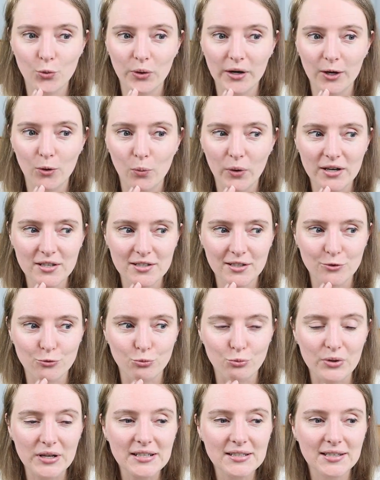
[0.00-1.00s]
when I worked
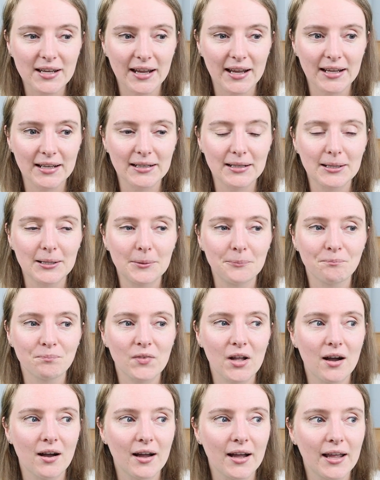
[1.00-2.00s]
in retail.
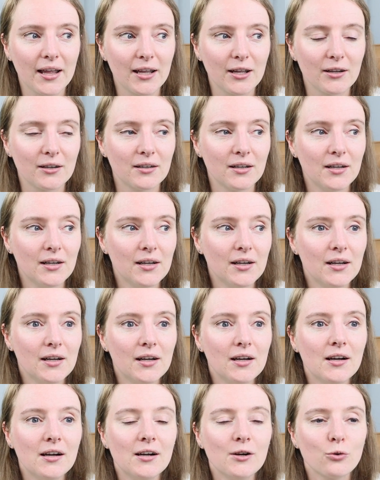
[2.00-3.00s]
I
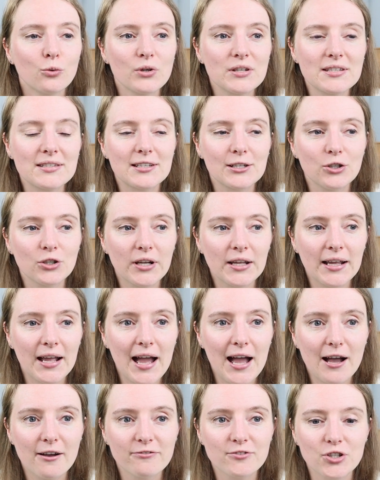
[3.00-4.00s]
was looking
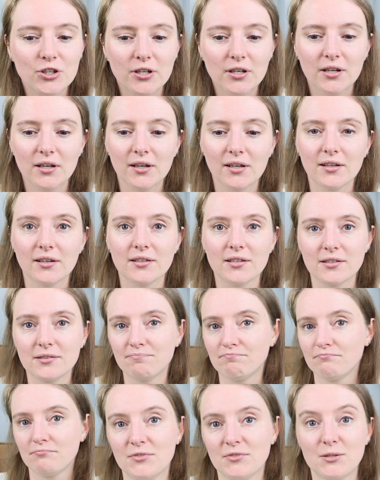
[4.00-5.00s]
after a
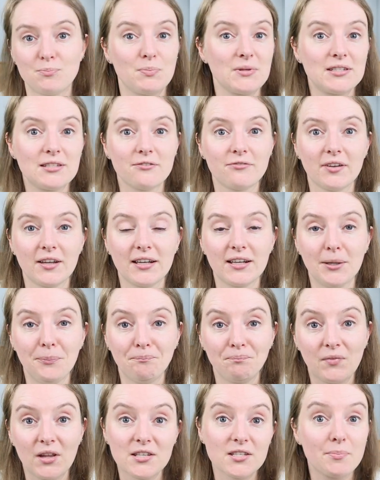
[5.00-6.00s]
specific
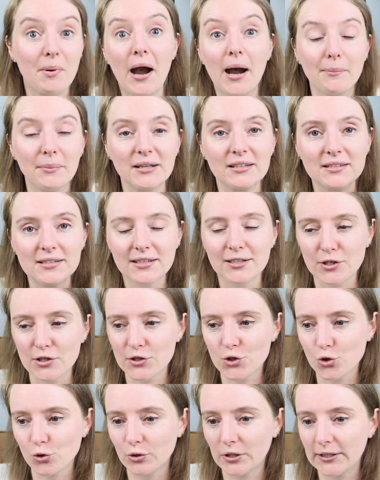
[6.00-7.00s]
department in a
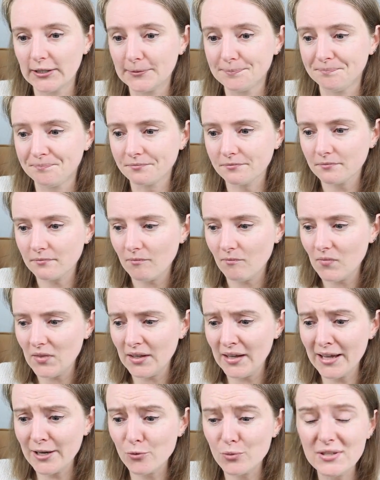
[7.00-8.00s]
store
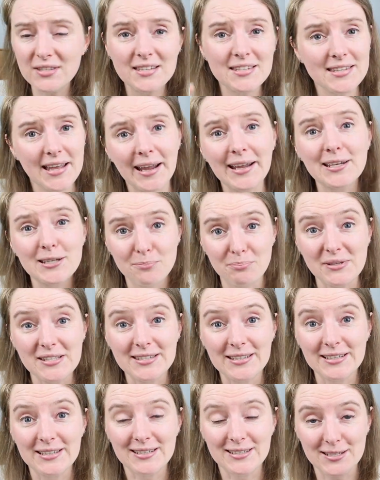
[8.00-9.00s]
and it was the second
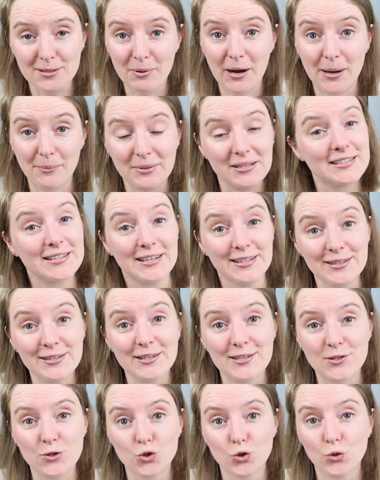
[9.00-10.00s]
busiest department in
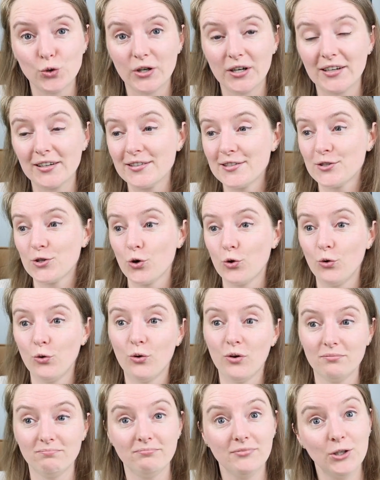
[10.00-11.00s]
the store.
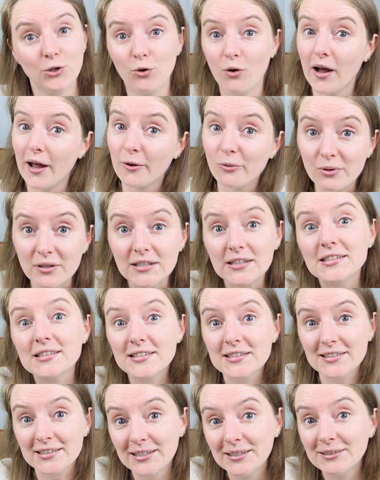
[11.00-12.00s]
So, you know, I was